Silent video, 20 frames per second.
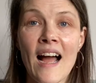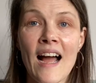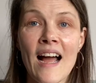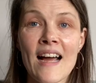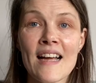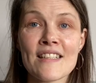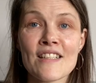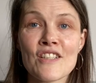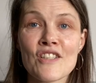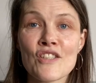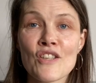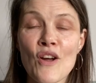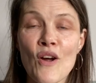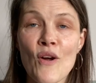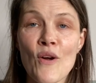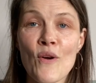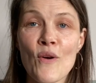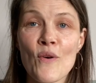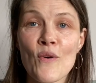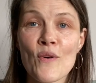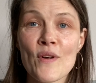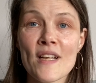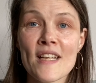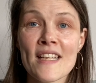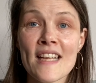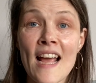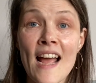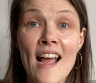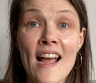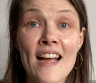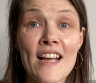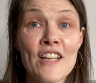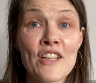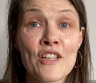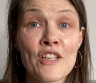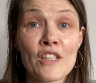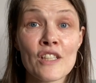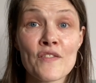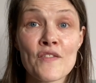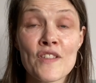And so yeah,
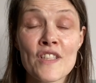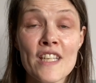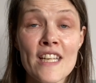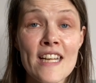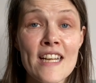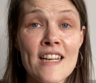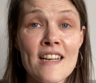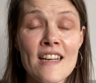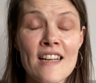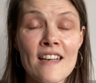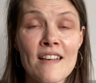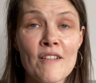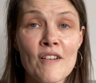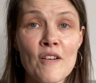you'll have seen